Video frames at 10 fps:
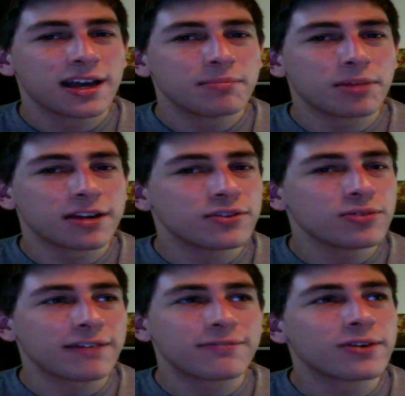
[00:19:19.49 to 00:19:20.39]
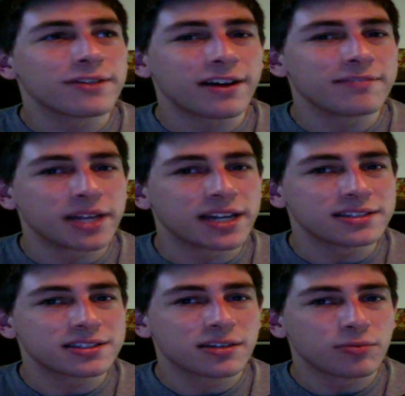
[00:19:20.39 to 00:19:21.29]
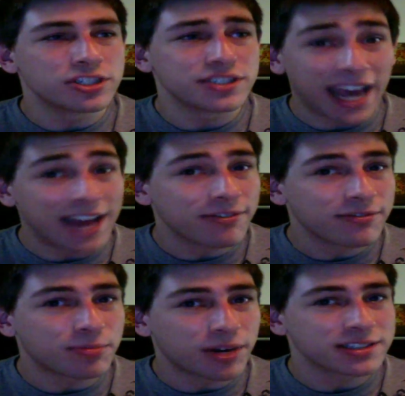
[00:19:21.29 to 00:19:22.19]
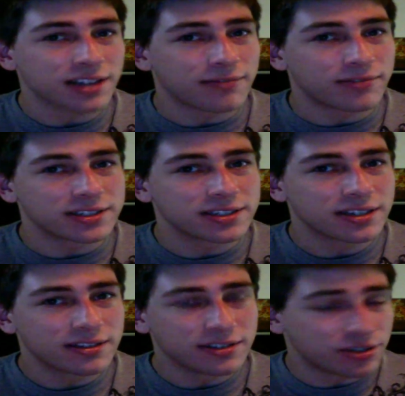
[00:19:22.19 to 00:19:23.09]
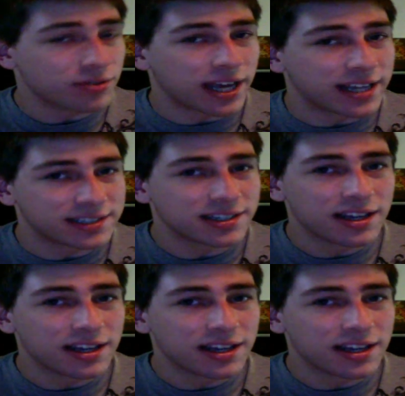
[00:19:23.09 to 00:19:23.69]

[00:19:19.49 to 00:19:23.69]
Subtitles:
but if you have 45 minutes, which is half of the press conference, the showcase,